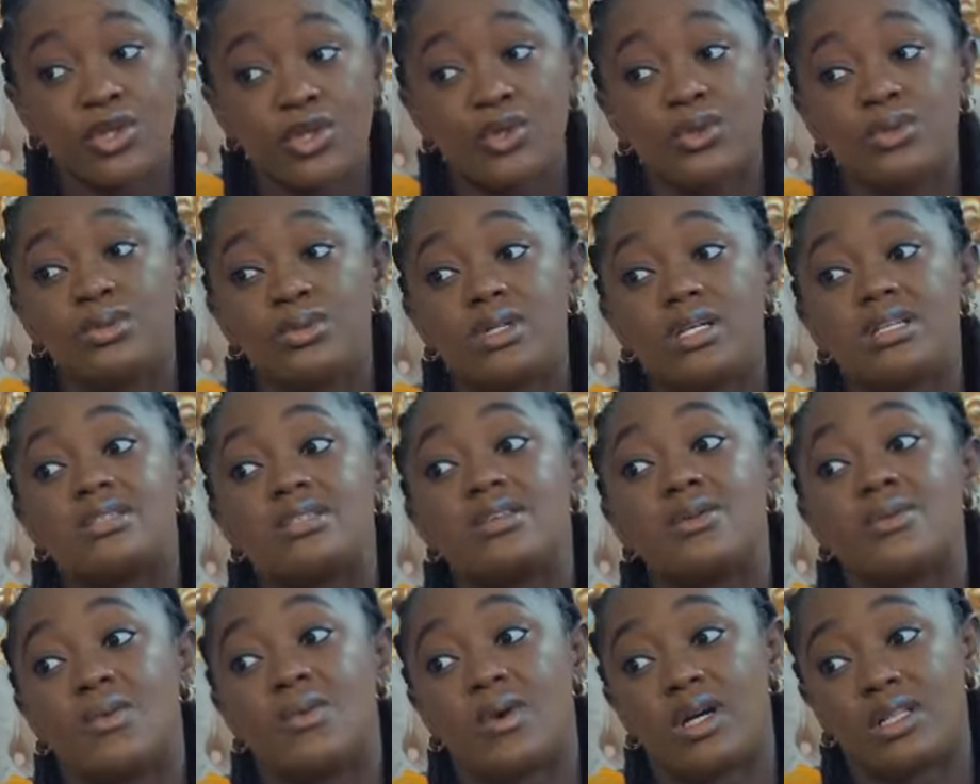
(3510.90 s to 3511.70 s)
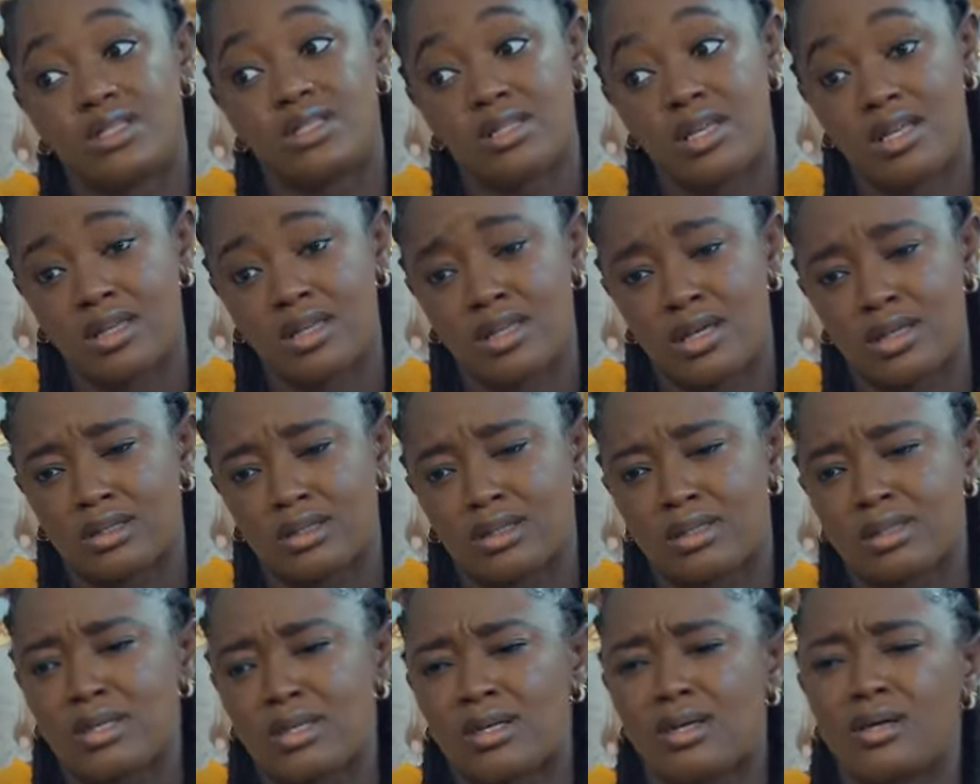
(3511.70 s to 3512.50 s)
told Ezinwata
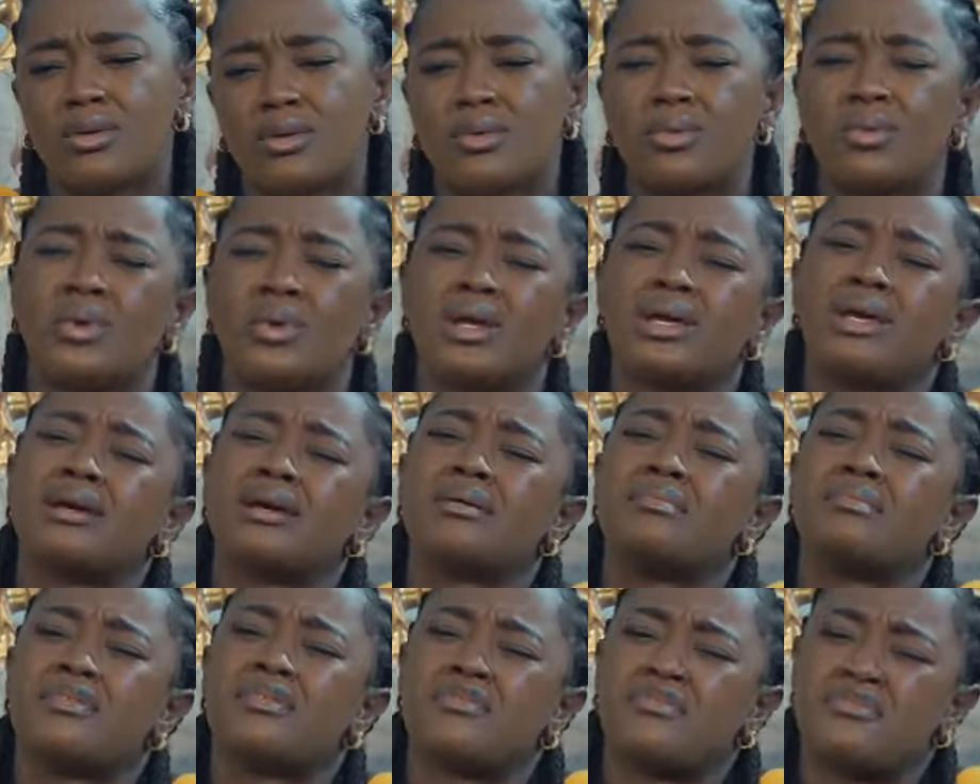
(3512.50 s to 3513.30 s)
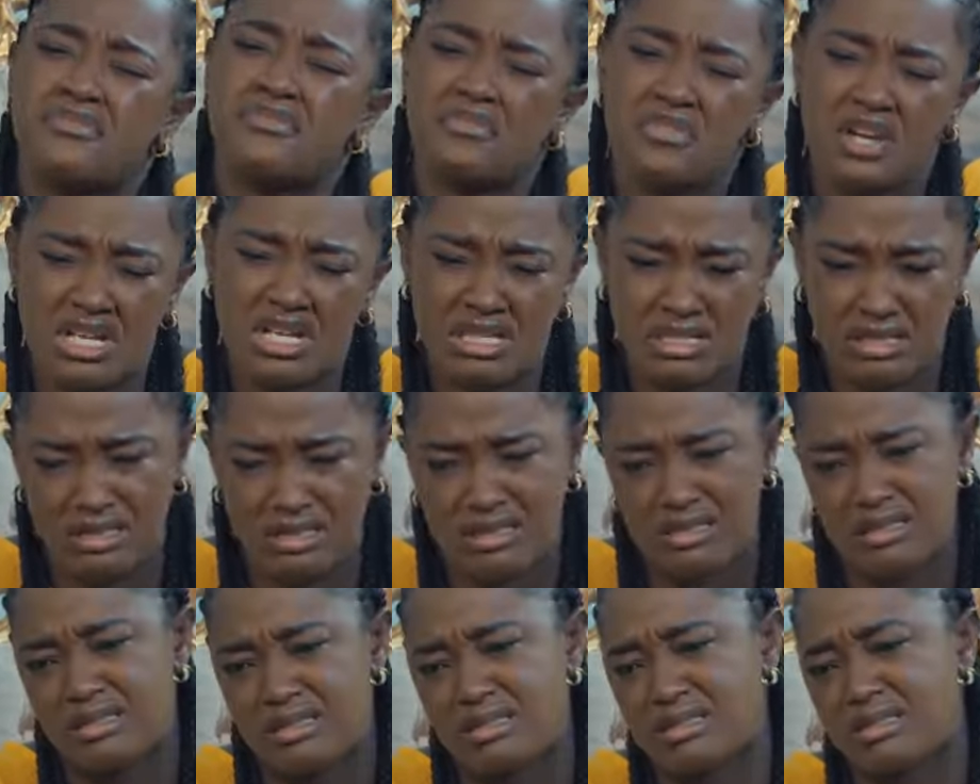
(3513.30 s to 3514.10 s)
that we can be
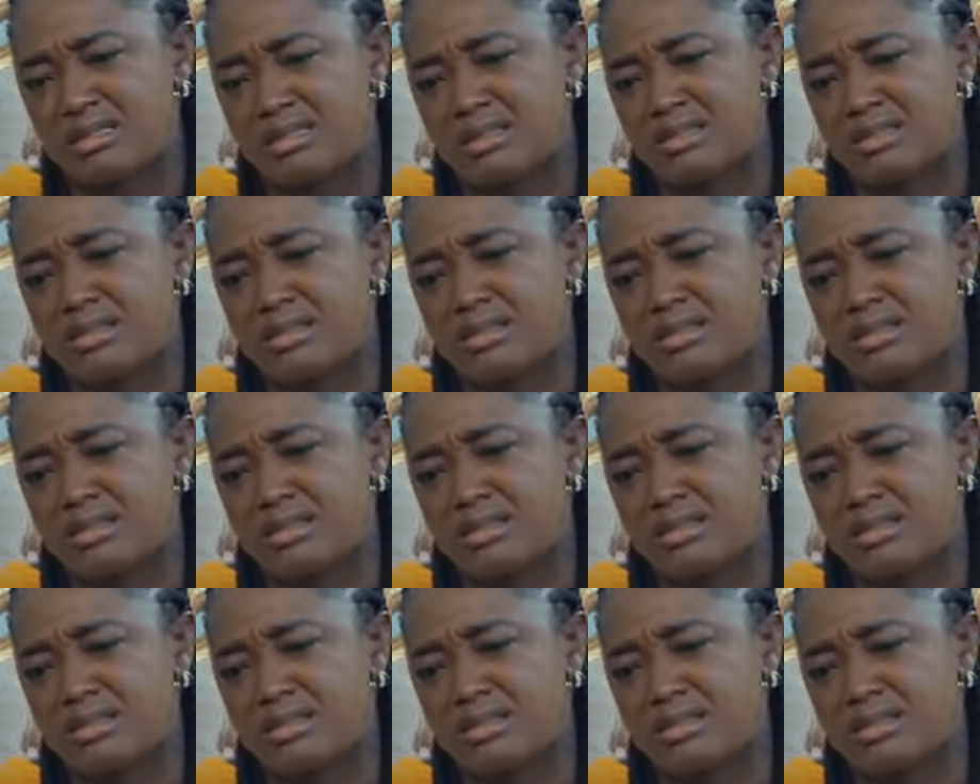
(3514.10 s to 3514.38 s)
friends.